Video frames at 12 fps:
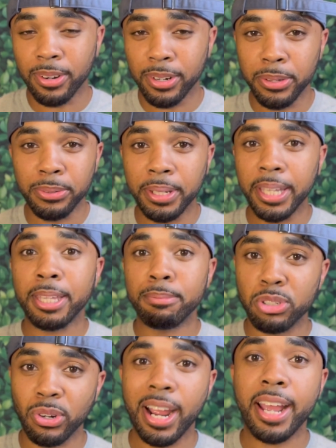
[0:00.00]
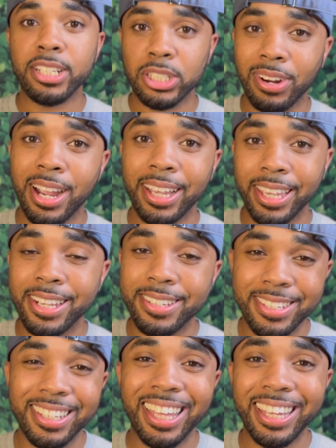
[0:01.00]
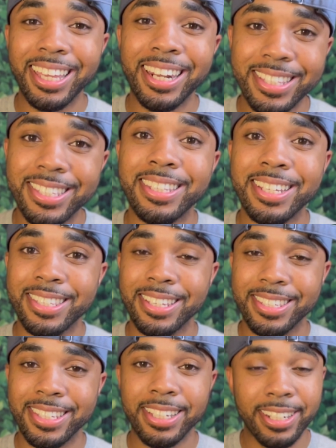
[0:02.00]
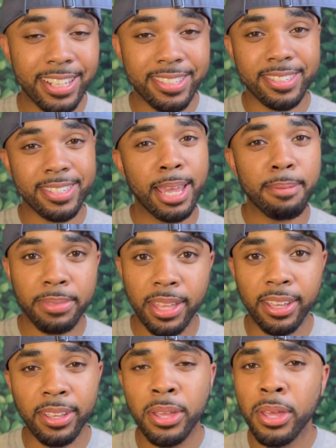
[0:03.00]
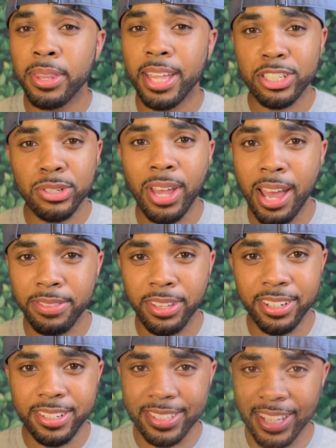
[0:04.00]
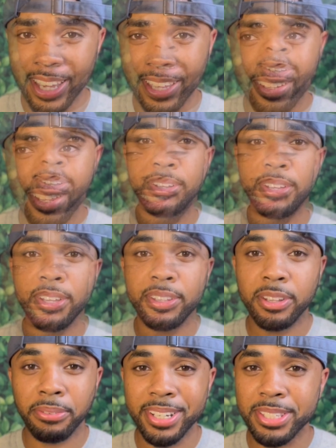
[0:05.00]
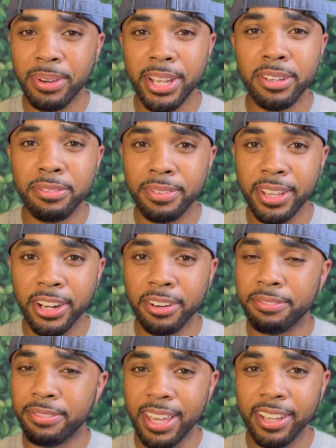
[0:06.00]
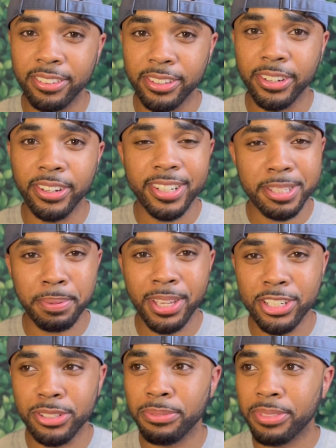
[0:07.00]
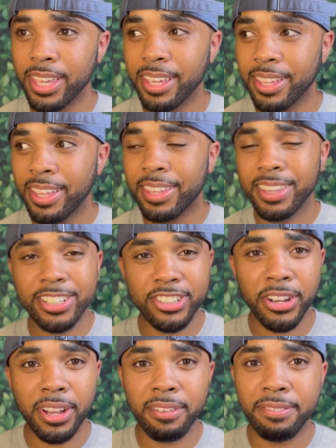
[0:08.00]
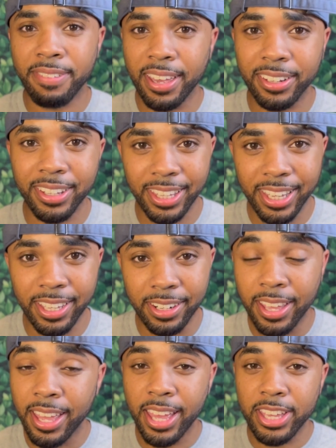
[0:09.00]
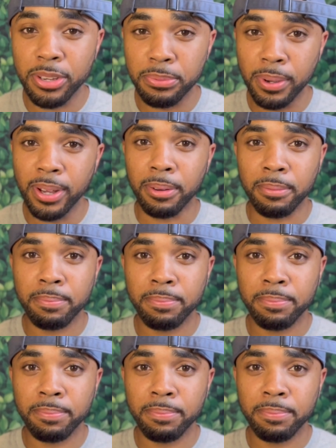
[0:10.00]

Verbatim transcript: No, you let them try and try again until they get it, till they succeed. That's the same thing that you have to understand. That the reason why you fear failure is because you think that you're gonna fail again, and you will.